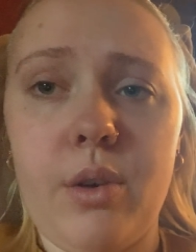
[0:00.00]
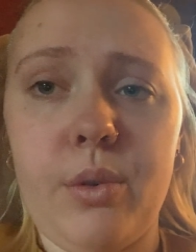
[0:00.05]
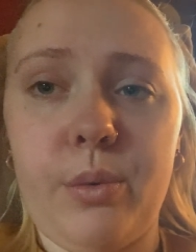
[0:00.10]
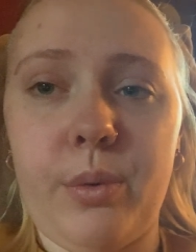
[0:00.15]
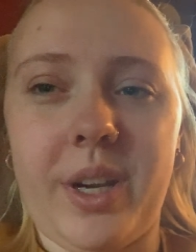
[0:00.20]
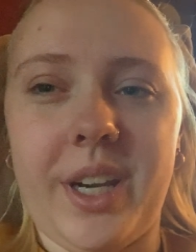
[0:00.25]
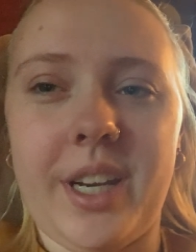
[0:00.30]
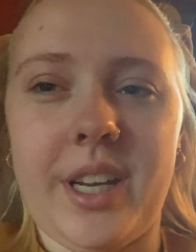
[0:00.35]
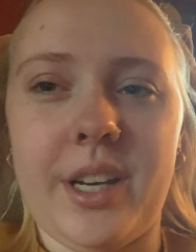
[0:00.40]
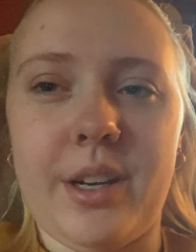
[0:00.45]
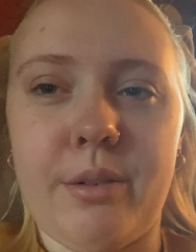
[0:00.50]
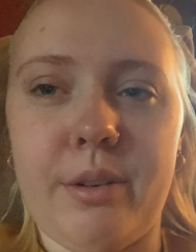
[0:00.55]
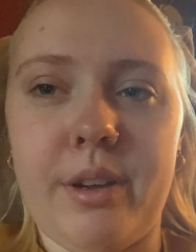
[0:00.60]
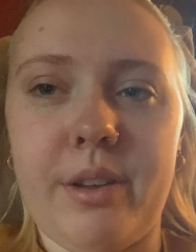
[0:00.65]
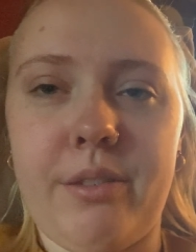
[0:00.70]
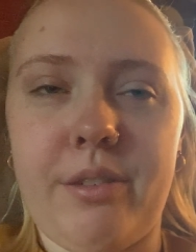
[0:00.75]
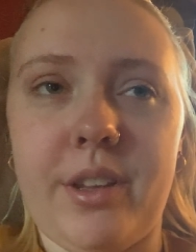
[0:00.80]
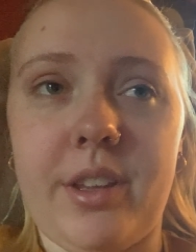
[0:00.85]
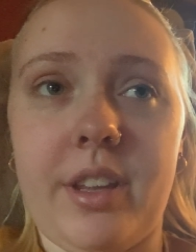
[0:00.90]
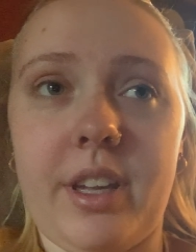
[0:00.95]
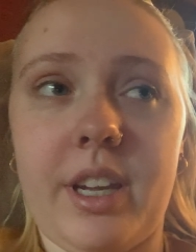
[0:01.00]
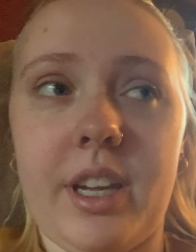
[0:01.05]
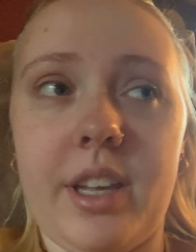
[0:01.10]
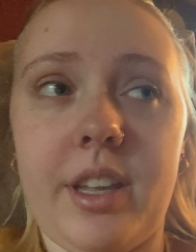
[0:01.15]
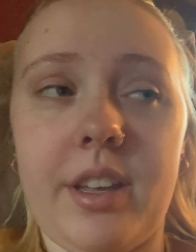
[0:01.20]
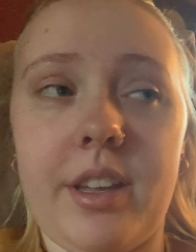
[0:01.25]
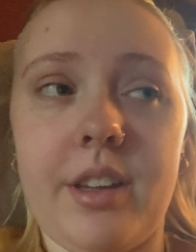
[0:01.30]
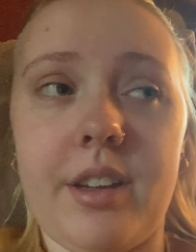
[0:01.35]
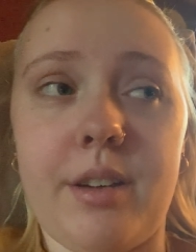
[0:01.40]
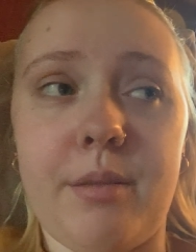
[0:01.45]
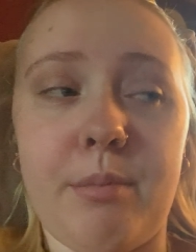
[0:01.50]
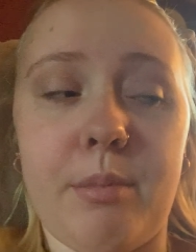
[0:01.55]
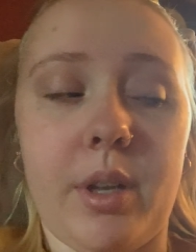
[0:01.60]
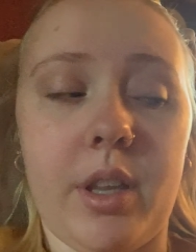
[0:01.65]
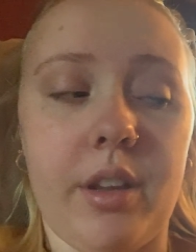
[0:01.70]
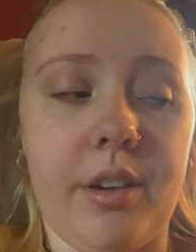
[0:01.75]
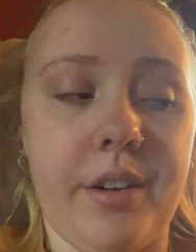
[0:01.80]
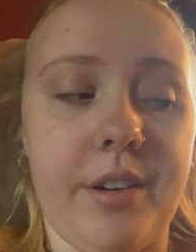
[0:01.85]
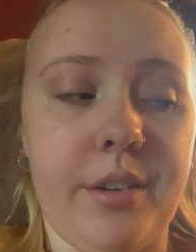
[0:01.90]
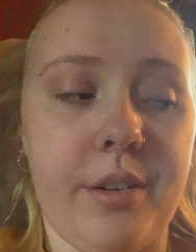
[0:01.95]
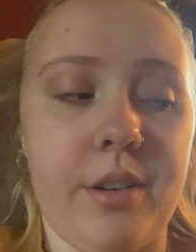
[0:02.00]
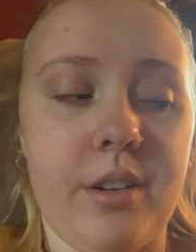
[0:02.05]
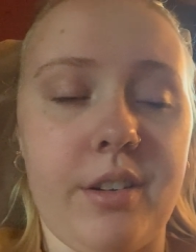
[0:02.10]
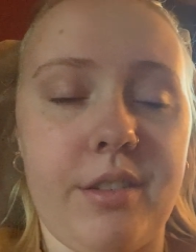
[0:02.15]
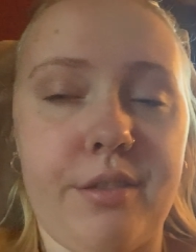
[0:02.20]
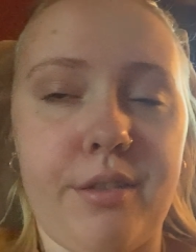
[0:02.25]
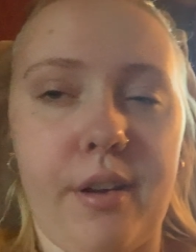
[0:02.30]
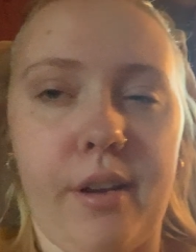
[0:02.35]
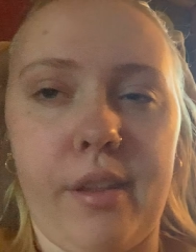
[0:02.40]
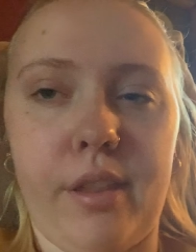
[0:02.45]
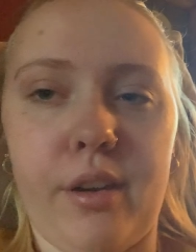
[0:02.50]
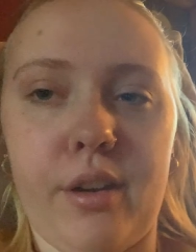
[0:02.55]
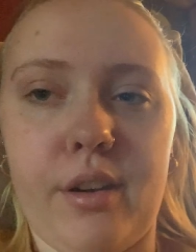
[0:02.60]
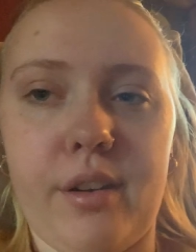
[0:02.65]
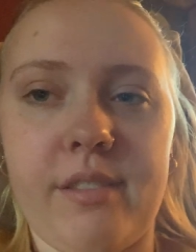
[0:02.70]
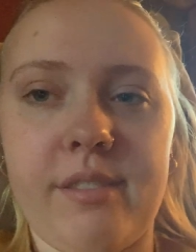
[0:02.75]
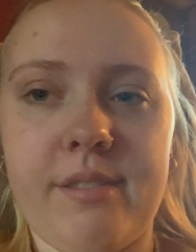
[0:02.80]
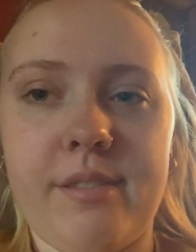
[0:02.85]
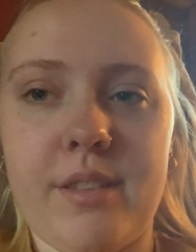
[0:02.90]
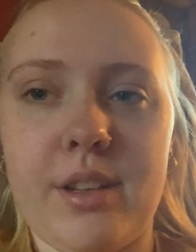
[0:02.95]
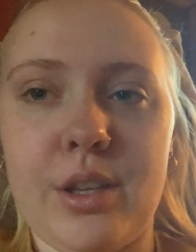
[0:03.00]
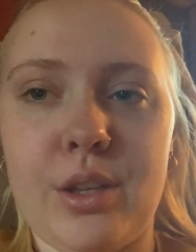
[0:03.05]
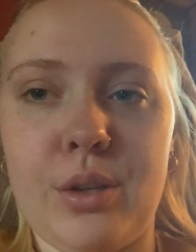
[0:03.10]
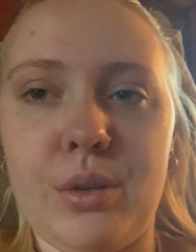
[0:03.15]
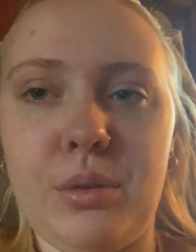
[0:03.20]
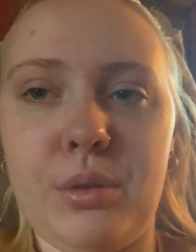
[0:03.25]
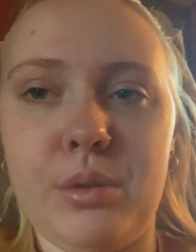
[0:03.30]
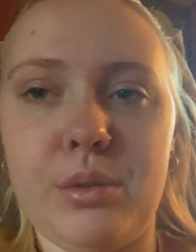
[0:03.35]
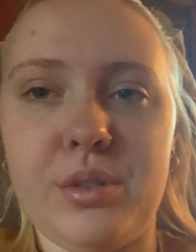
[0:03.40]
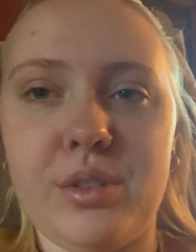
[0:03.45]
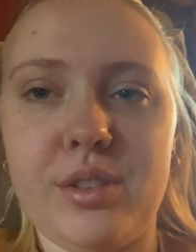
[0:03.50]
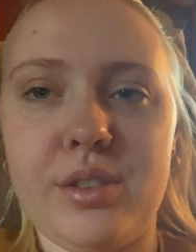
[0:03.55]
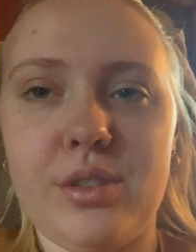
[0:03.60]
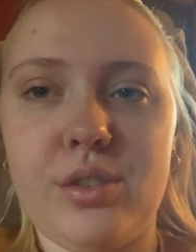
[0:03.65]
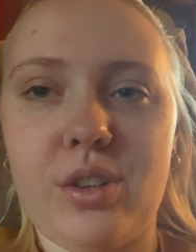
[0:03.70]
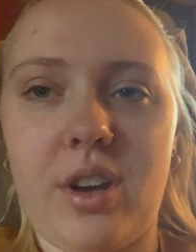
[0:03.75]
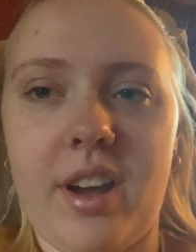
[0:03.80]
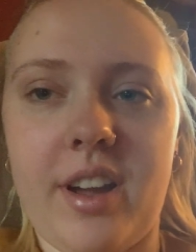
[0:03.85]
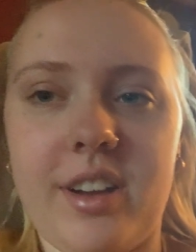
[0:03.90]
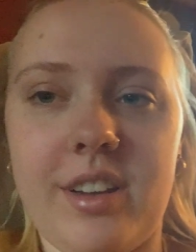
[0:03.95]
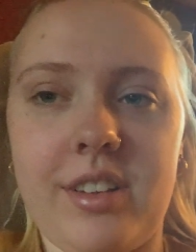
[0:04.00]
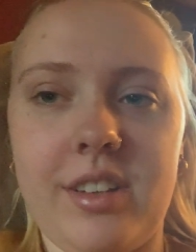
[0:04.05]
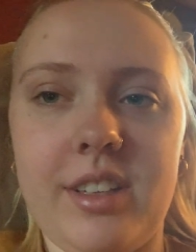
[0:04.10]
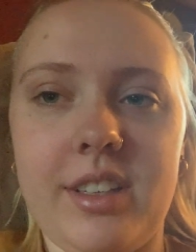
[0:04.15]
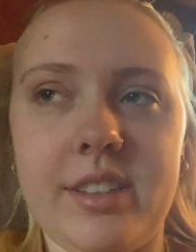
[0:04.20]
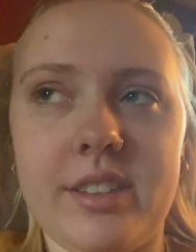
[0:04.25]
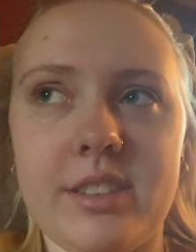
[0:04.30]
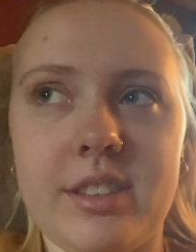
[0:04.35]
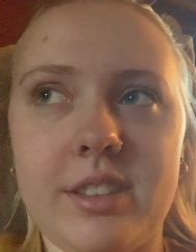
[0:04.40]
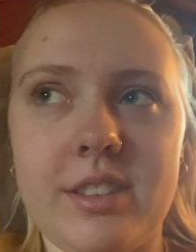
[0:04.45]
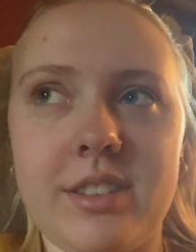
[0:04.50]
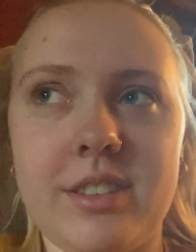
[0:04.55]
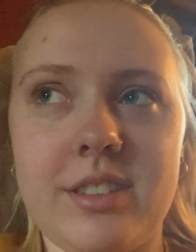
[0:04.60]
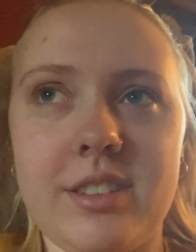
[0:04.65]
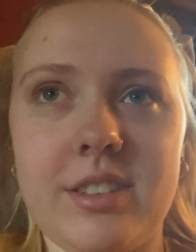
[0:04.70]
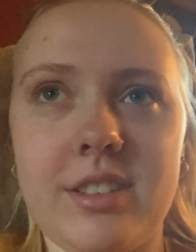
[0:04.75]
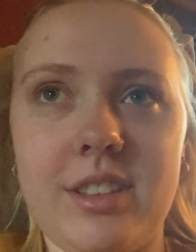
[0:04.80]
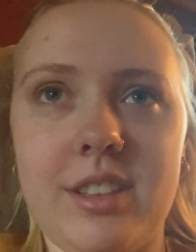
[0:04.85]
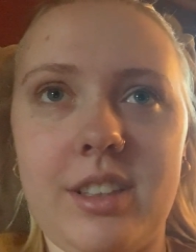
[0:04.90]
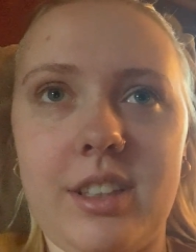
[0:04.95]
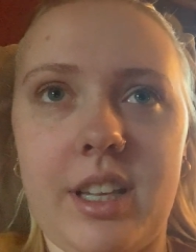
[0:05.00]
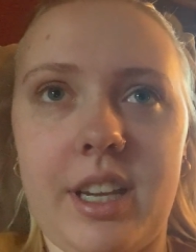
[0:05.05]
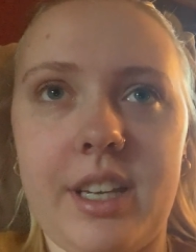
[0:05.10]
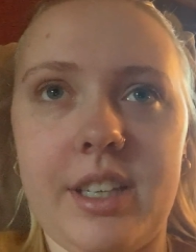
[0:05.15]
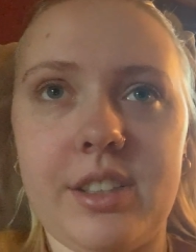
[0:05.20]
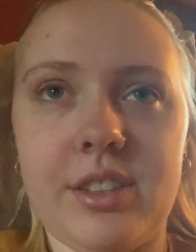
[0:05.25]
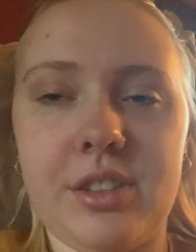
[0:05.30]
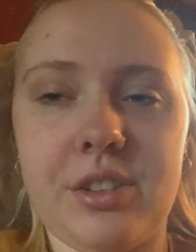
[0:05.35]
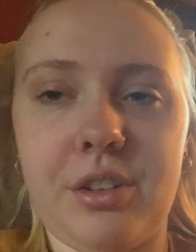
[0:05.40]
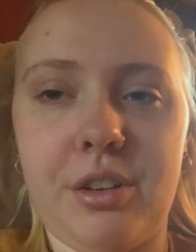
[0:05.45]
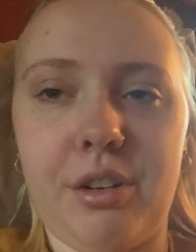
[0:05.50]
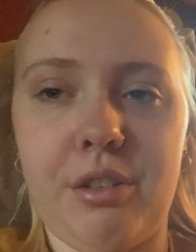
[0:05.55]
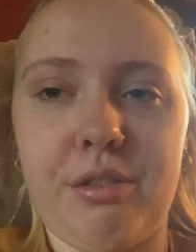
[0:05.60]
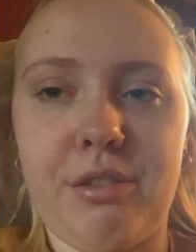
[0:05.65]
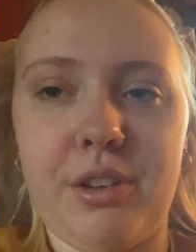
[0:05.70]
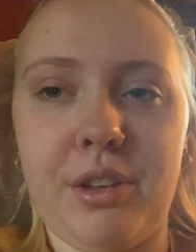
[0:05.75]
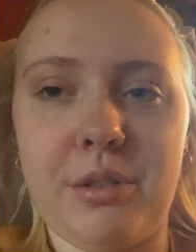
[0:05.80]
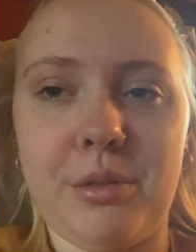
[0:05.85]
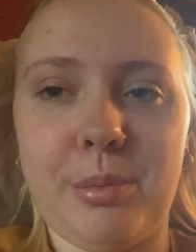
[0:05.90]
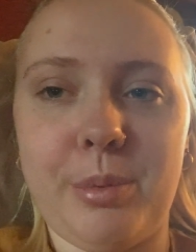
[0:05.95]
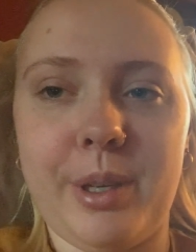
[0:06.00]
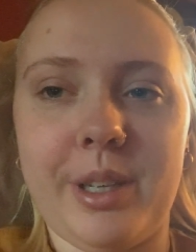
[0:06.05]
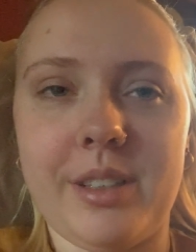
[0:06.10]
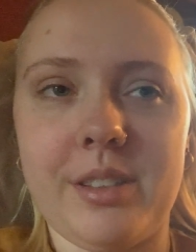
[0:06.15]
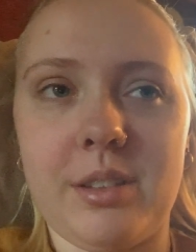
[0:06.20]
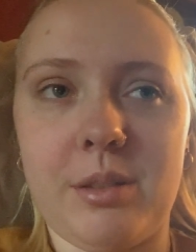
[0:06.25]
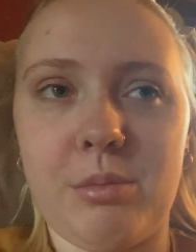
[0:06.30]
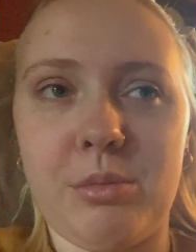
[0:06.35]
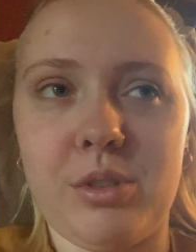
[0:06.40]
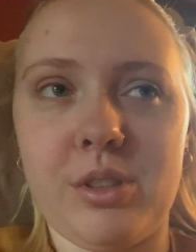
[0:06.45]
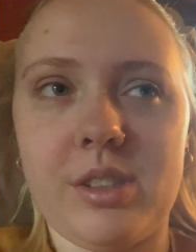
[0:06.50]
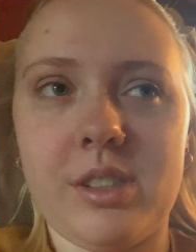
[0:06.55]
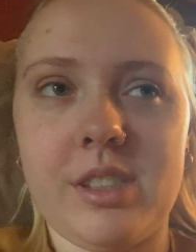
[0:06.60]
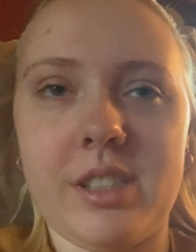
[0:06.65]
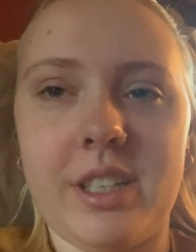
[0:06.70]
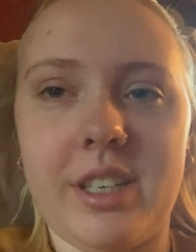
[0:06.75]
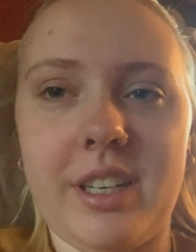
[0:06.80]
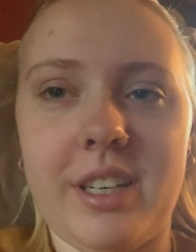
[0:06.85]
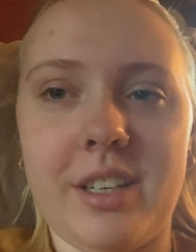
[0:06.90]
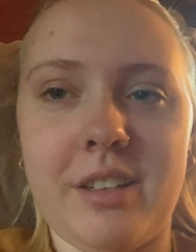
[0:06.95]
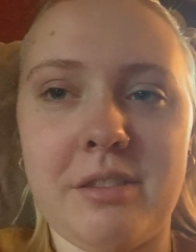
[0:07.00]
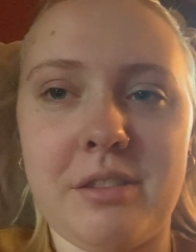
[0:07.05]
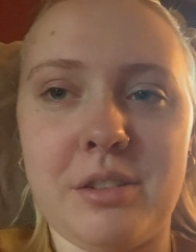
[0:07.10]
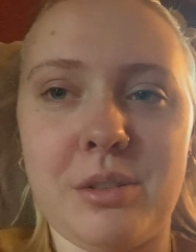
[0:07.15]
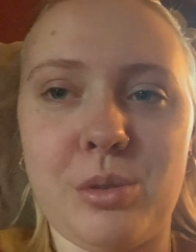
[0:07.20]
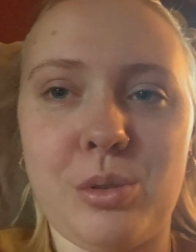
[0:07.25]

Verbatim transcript: right now I feel like a mother or a father whose child is late to curfew because I'm just sitting in this